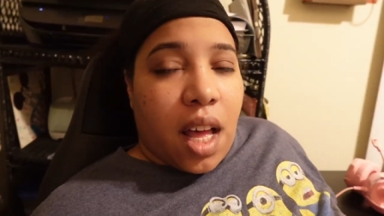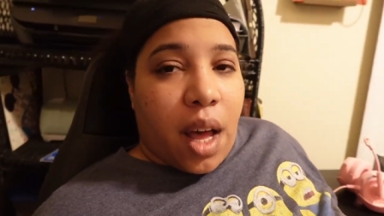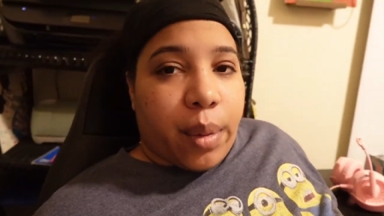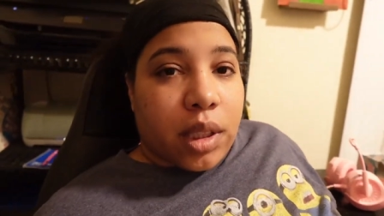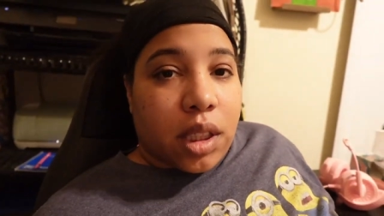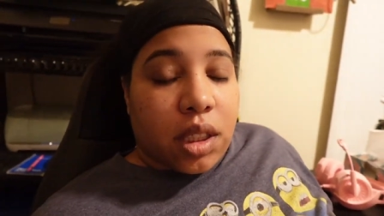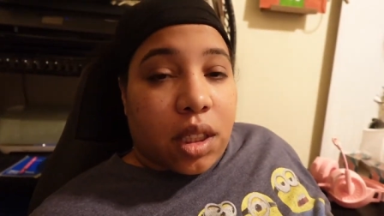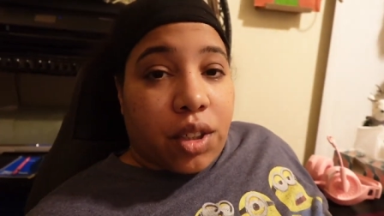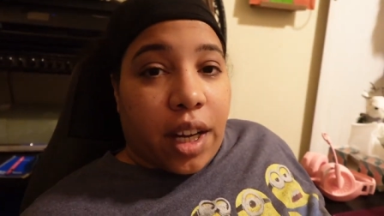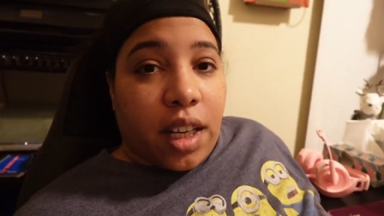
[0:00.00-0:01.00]
I was just
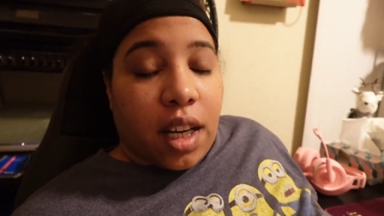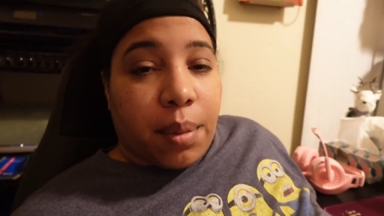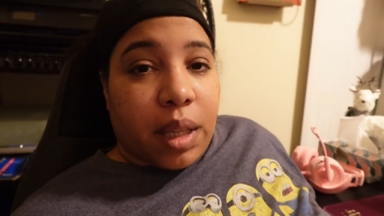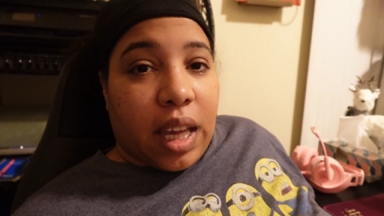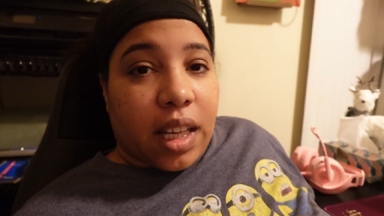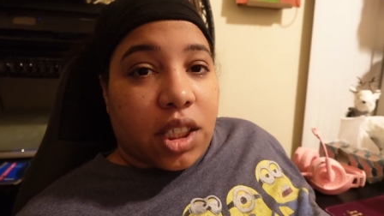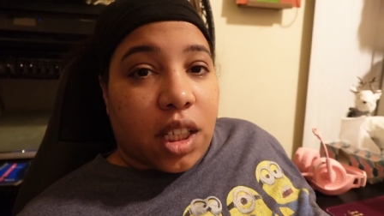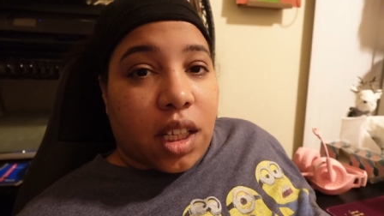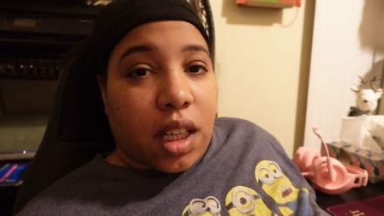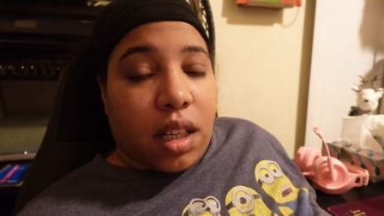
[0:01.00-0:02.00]
straightening up the
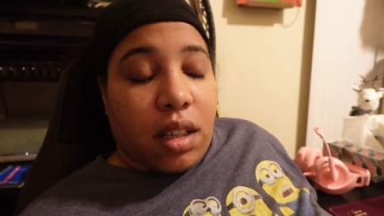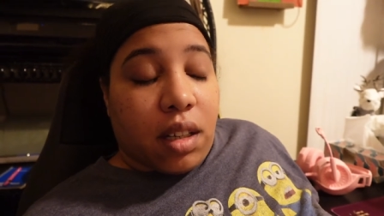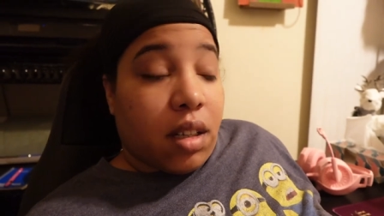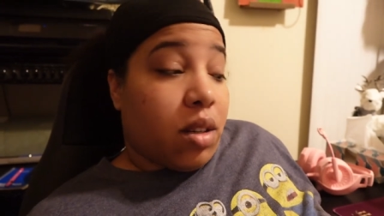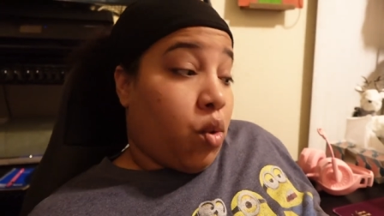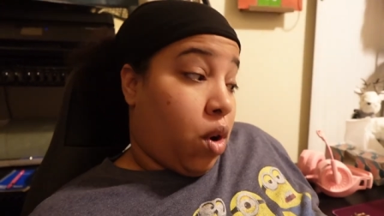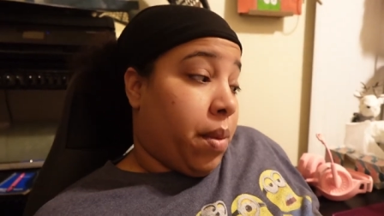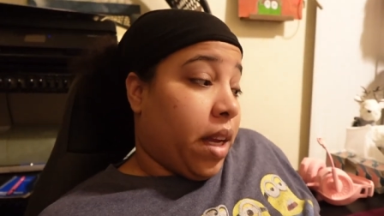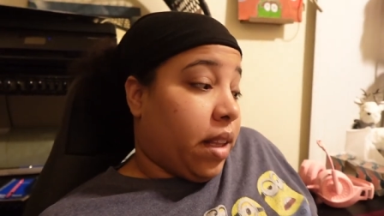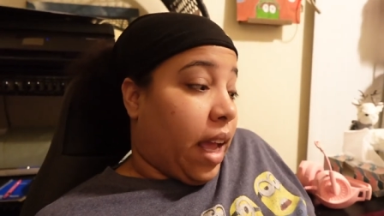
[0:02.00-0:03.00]
kitchen and
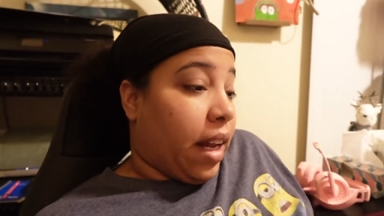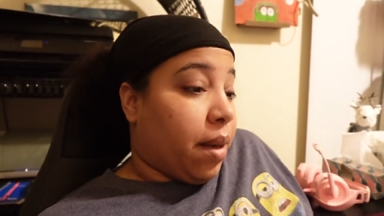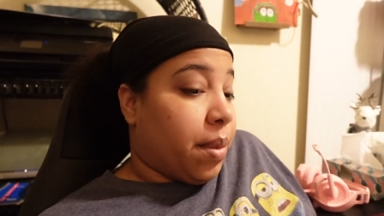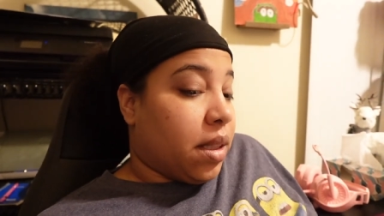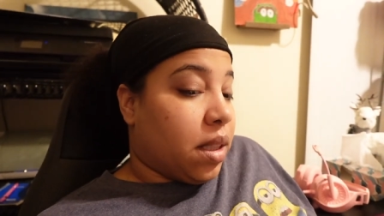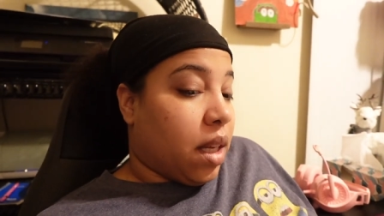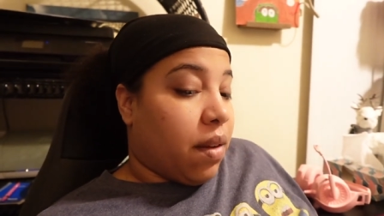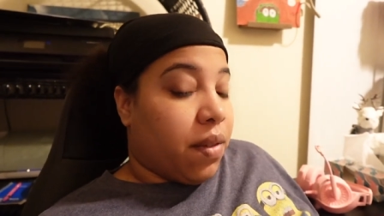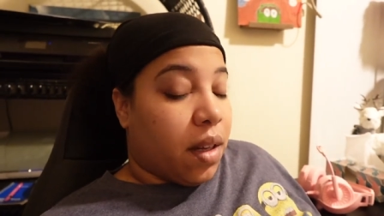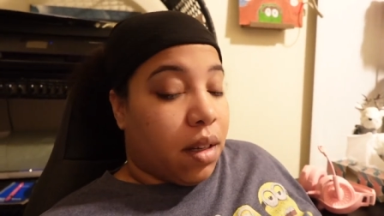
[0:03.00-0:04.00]
warming that up and
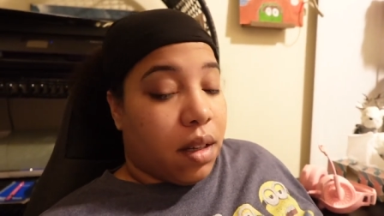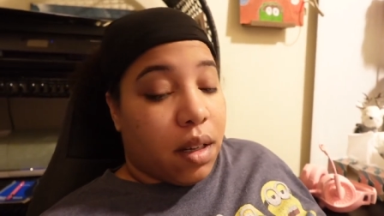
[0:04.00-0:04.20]
stuff and